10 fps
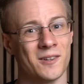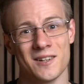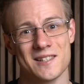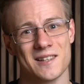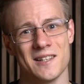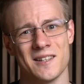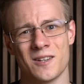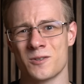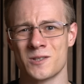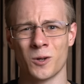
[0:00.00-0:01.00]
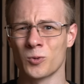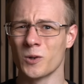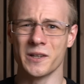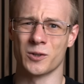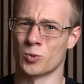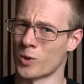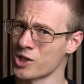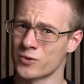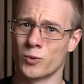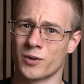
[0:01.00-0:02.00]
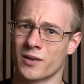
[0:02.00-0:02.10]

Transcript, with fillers: honestly, there is not really a rush for